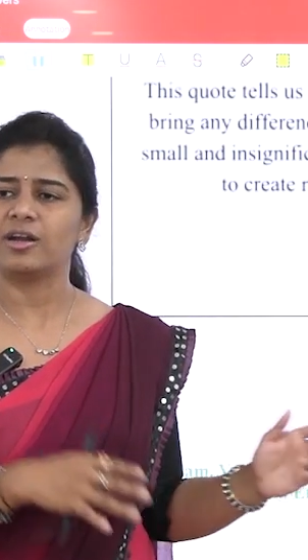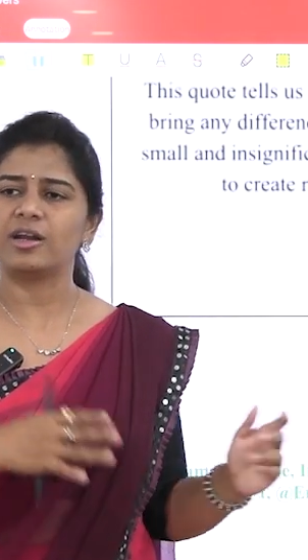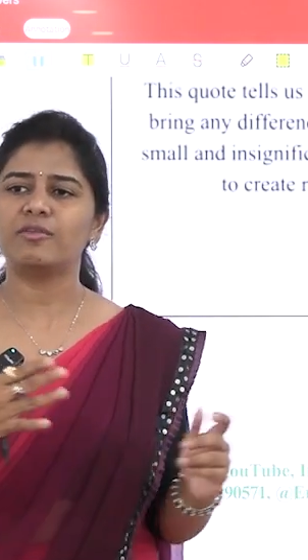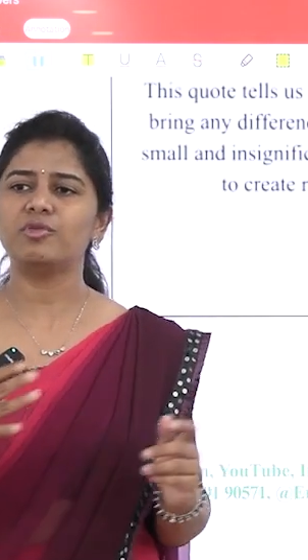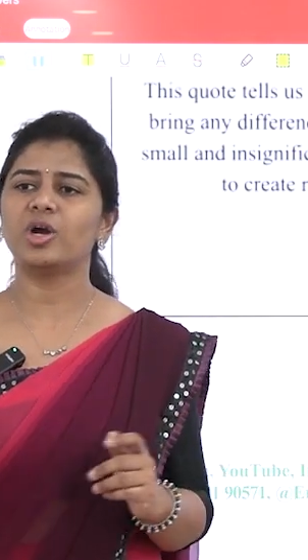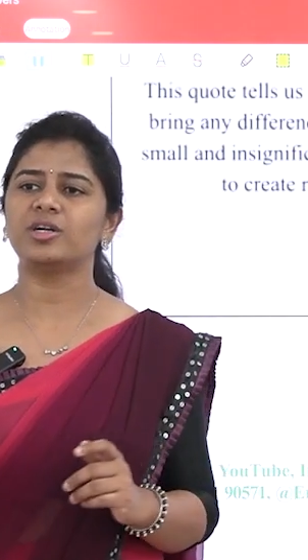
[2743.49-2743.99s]

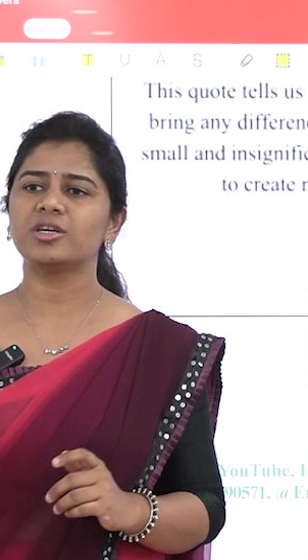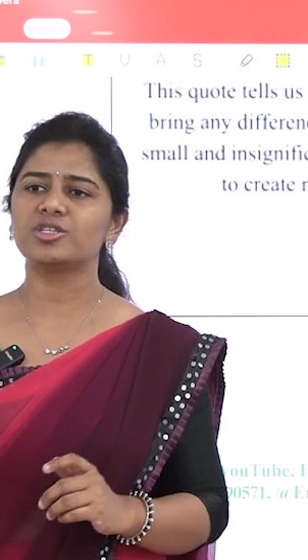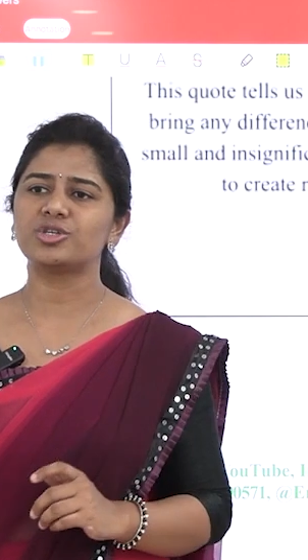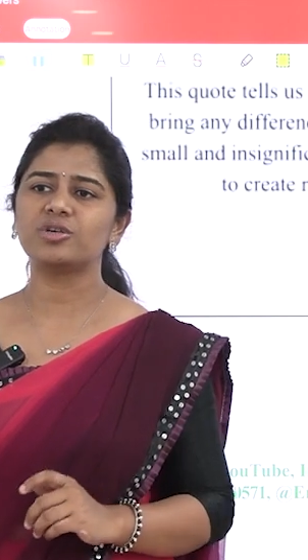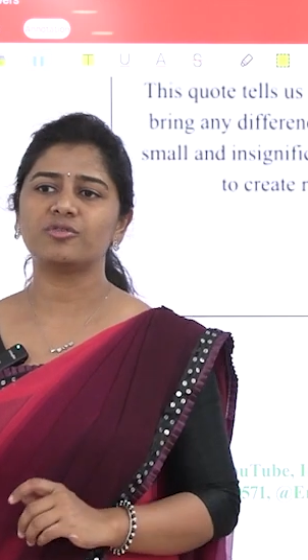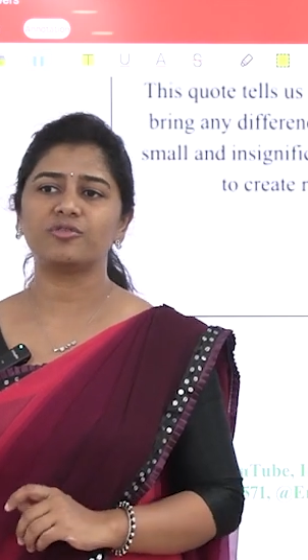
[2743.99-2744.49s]
Now you
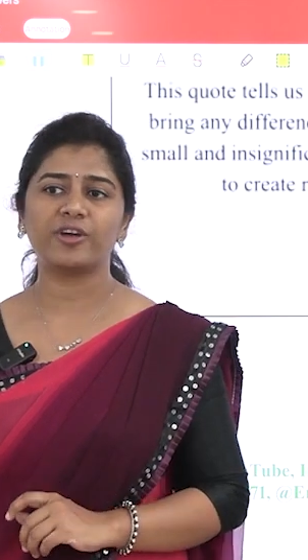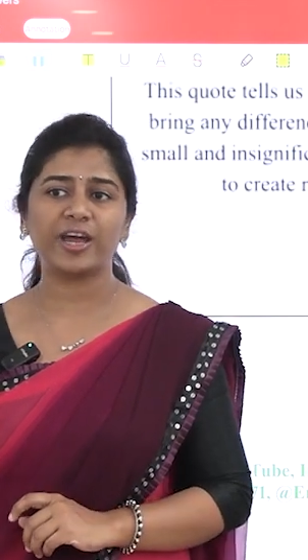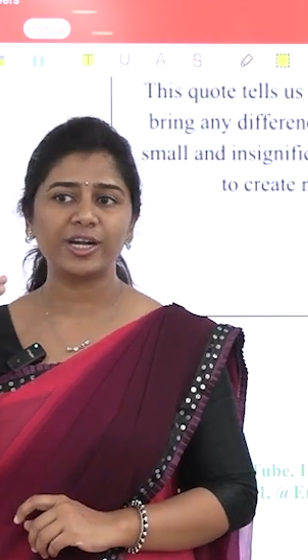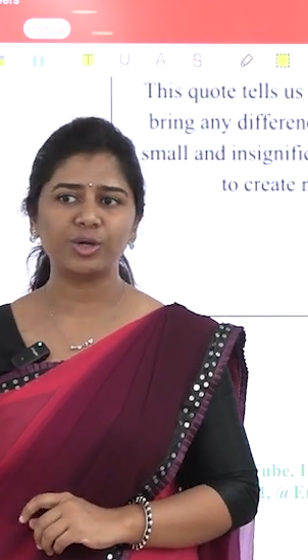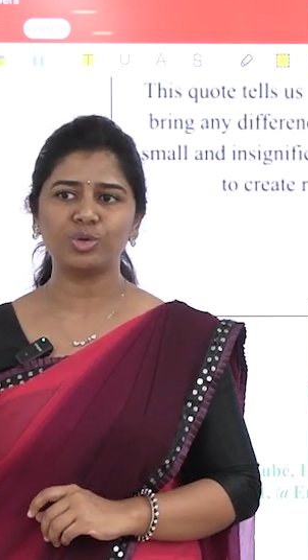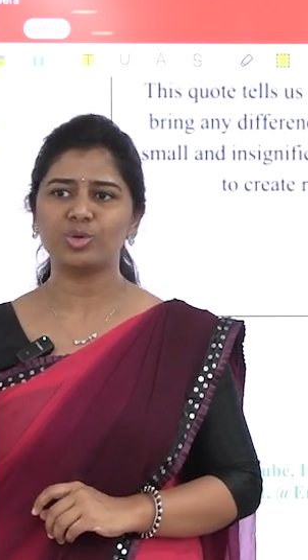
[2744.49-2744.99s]
understood
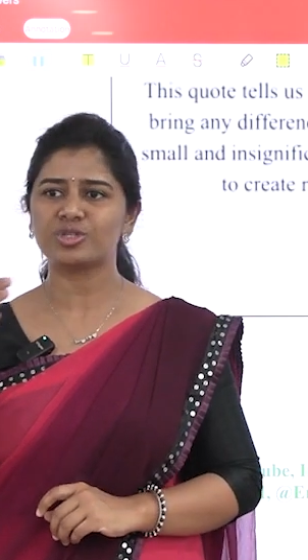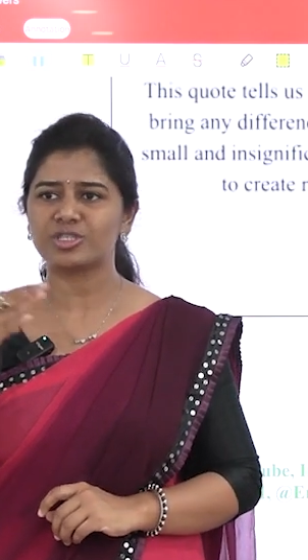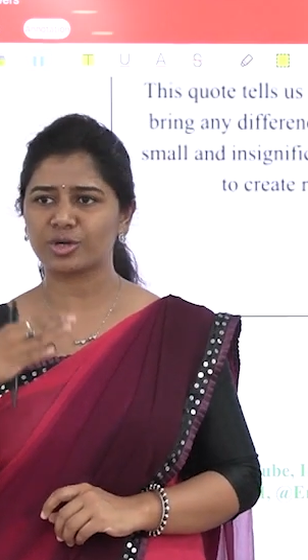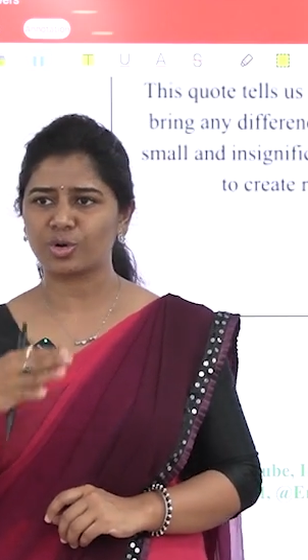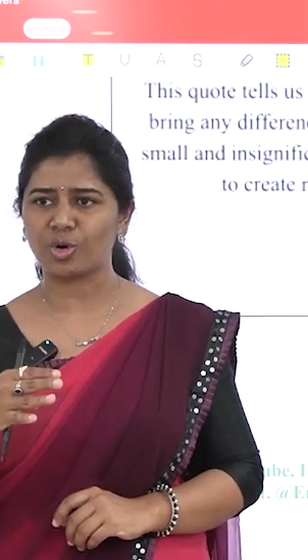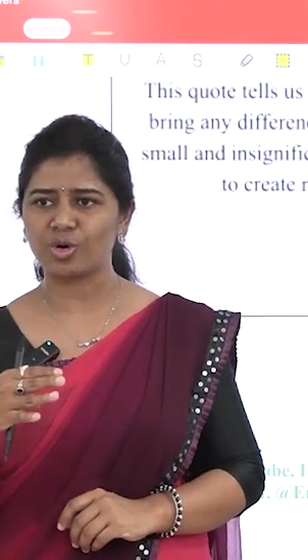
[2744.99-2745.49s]
where to use
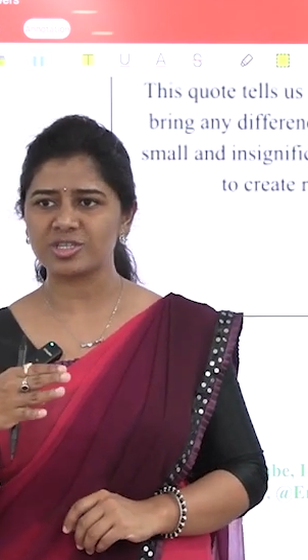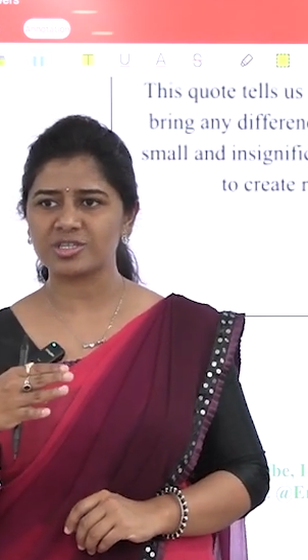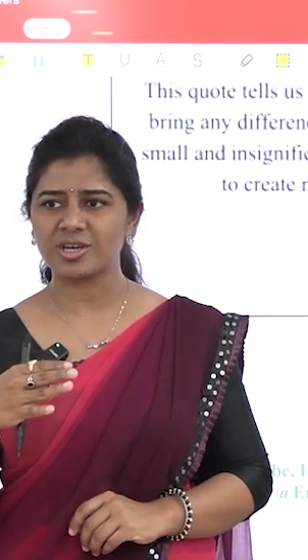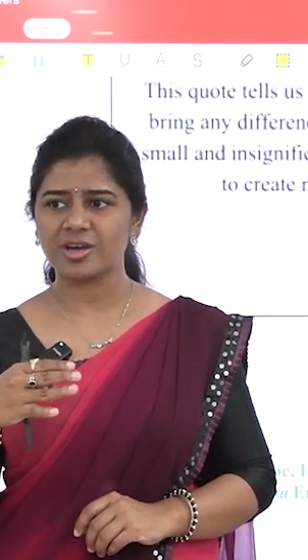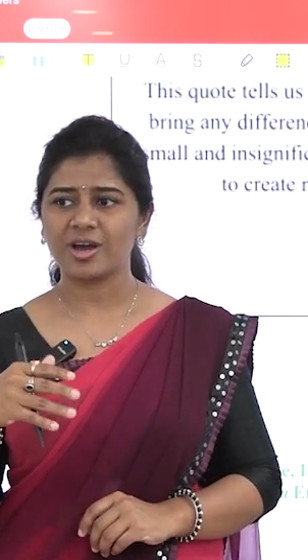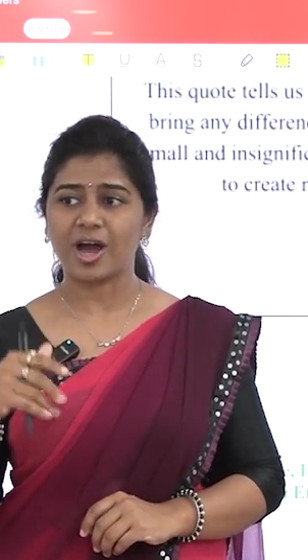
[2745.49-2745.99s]
the quotes,